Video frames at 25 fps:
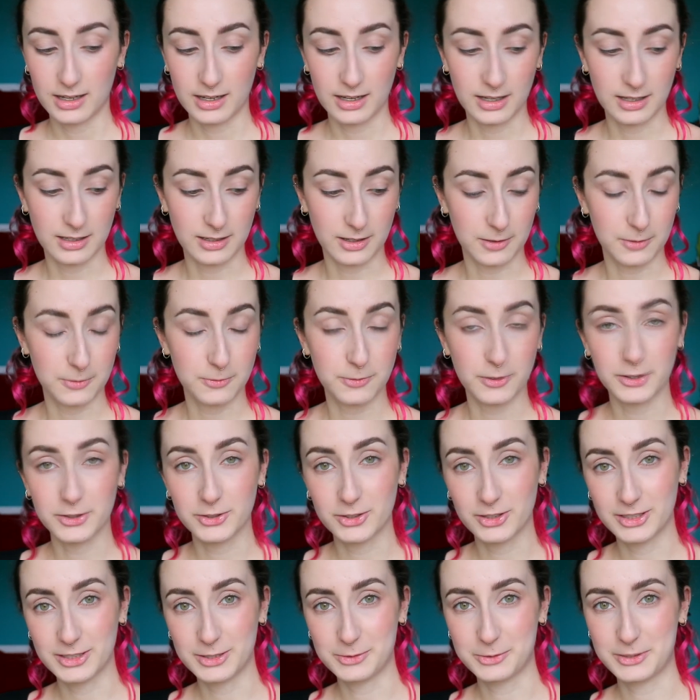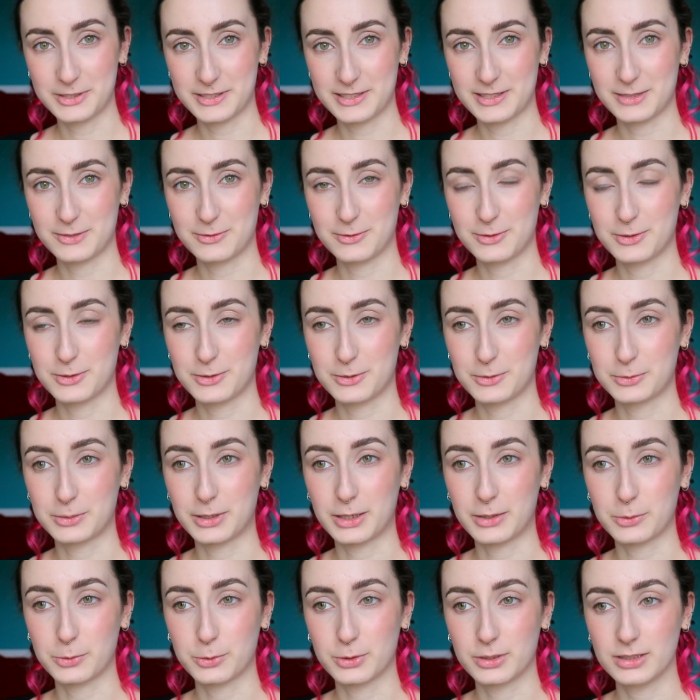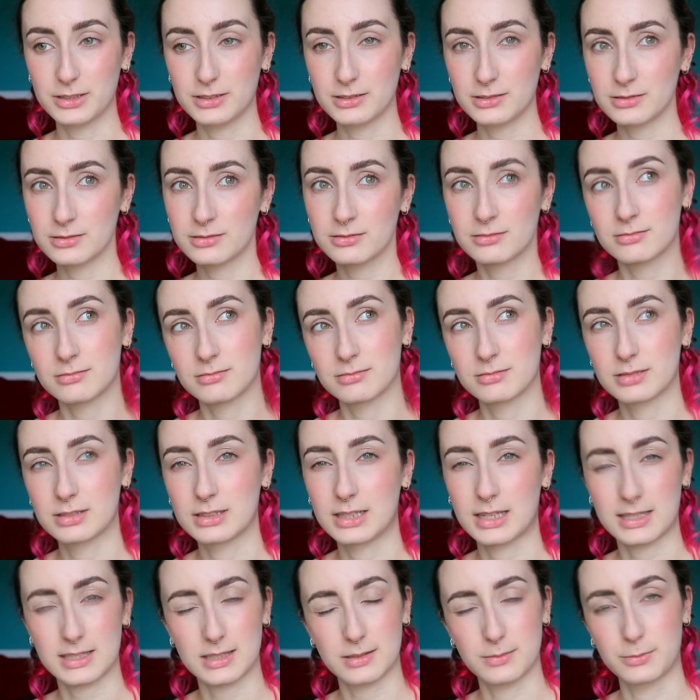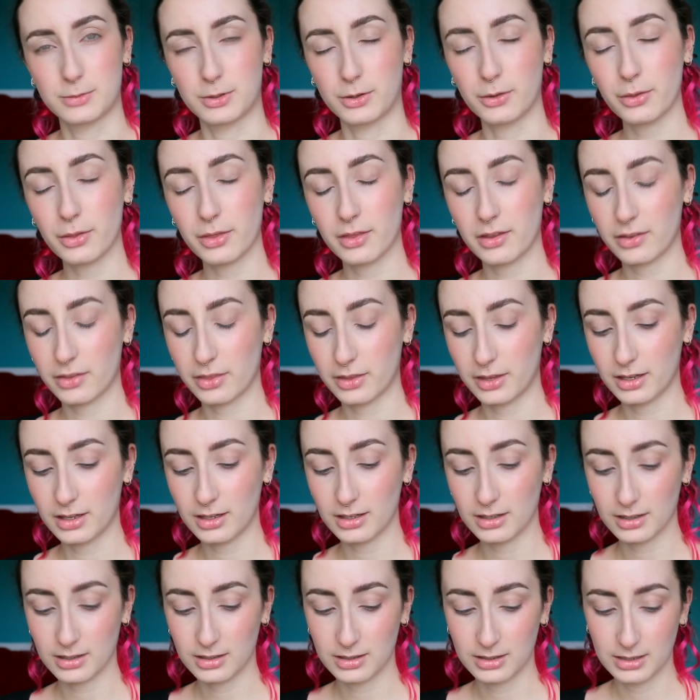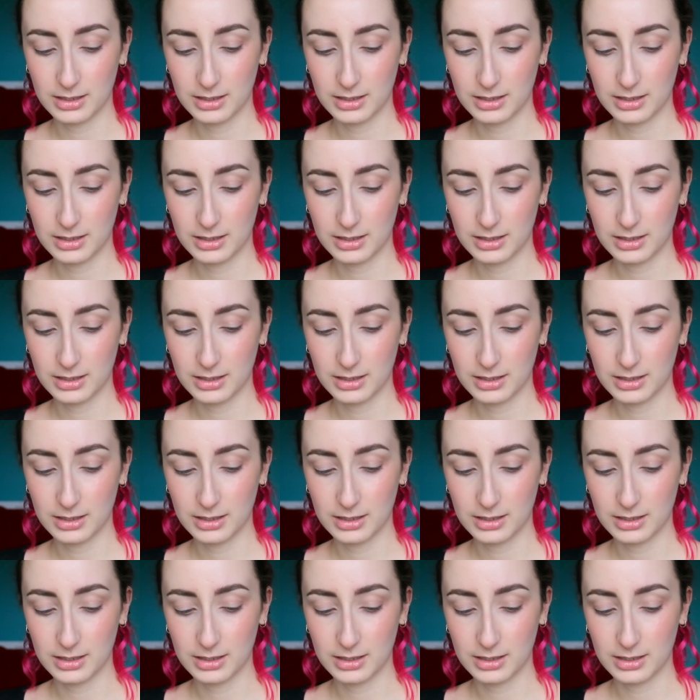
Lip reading: and I finally received the right one last month, I think.